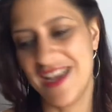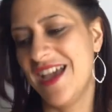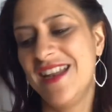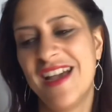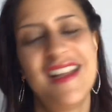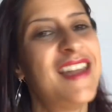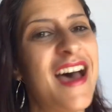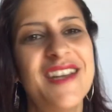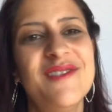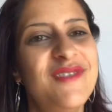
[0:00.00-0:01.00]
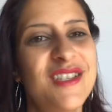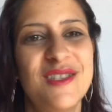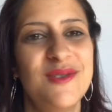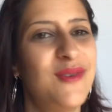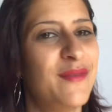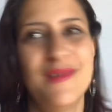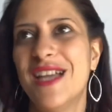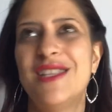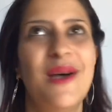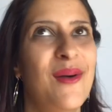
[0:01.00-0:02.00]
And a lot of us do. I'm
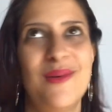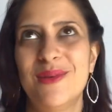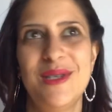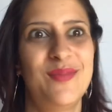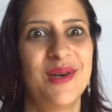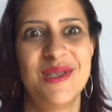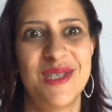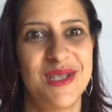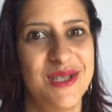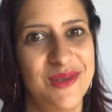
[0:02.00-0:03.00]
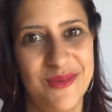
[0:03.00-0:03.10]
not the only person in the